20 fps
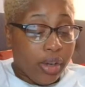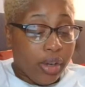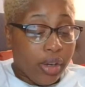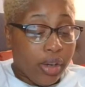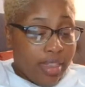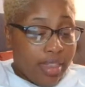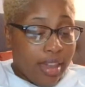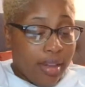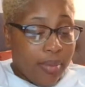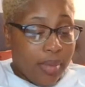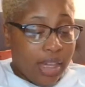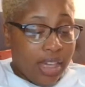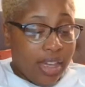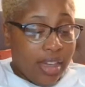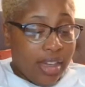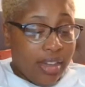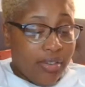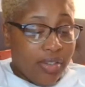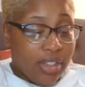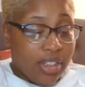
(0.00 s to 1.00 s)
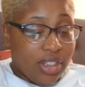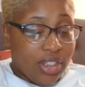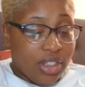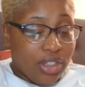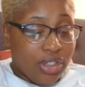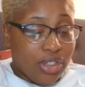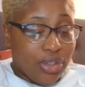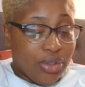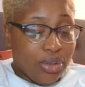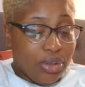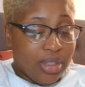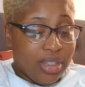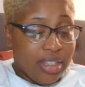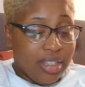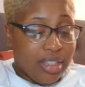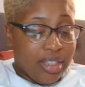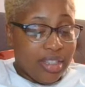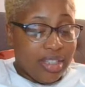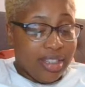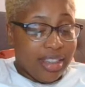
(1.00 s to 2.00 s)
That me even just doing
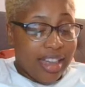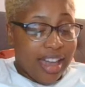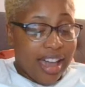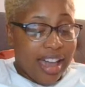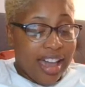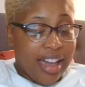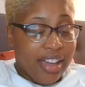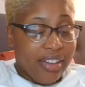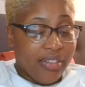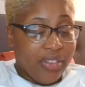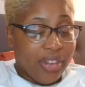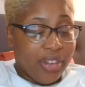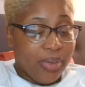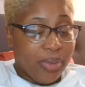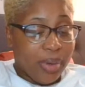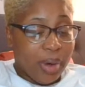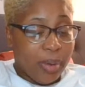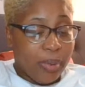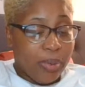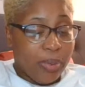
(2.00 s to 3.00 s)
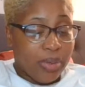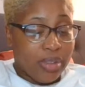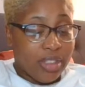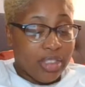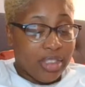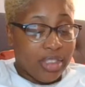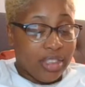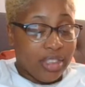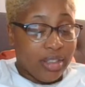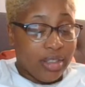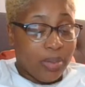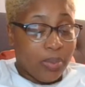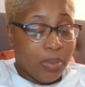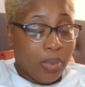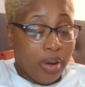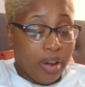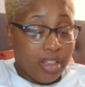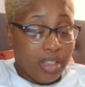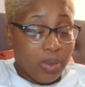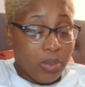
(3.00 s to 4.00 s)
this live, it represents
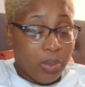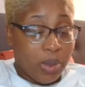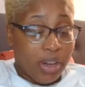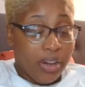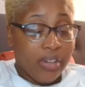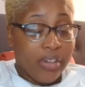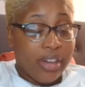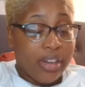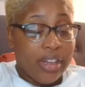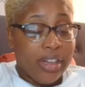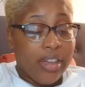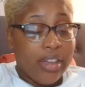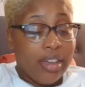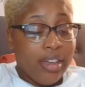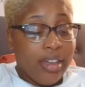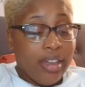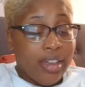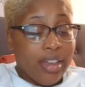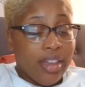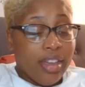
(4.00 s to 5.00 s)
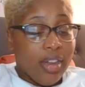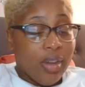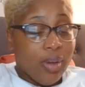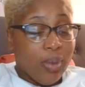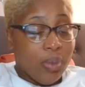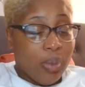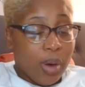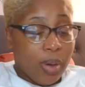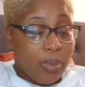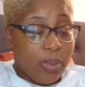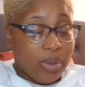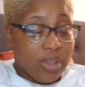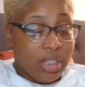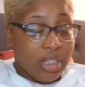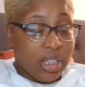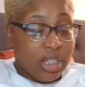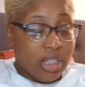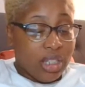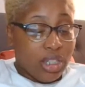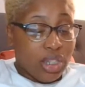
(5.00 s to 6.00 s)
prosperity. It
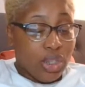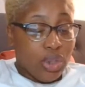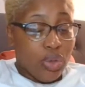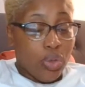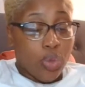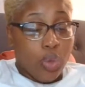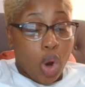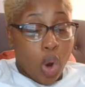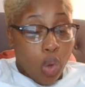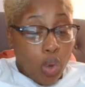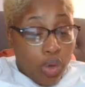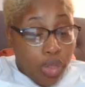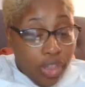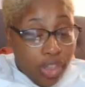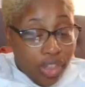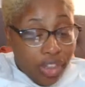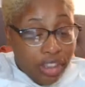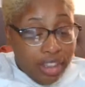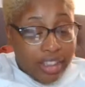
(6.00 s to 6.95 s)
represents growth.